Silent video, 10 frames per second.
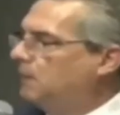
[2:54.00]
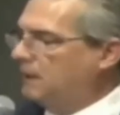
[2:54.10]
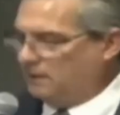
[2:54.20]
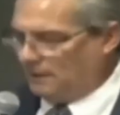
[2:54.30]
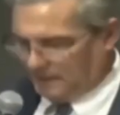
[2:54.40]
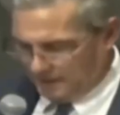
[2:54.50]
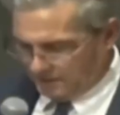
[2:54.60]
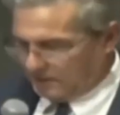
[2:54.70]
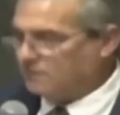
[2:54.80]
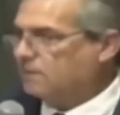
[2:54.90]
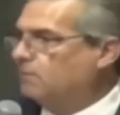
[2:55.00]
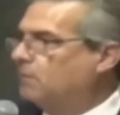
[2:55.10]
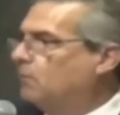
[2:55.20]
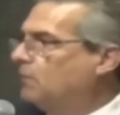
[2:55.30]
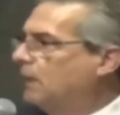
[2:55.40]
Man, I can't think of
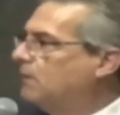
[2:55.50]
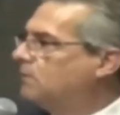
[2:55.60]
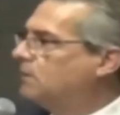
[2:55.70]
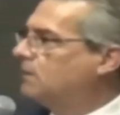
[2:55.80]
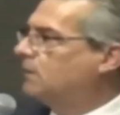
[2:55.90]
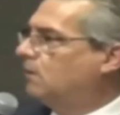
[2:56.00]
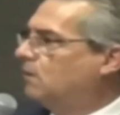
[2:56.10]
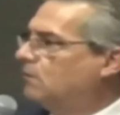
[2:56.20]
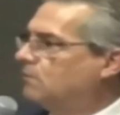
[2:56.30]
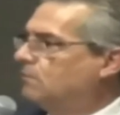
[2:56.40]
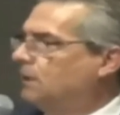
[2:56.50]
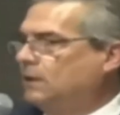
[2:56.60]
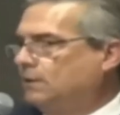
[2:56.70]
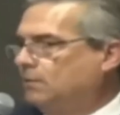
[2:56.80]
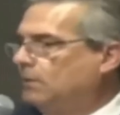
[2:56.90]
something more dangerous than cars
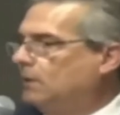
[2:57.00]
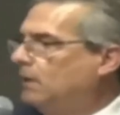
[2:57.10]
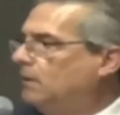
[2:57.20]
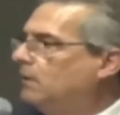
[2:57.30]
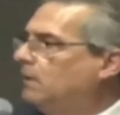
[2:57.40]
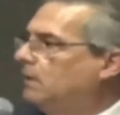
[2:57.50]
running through there.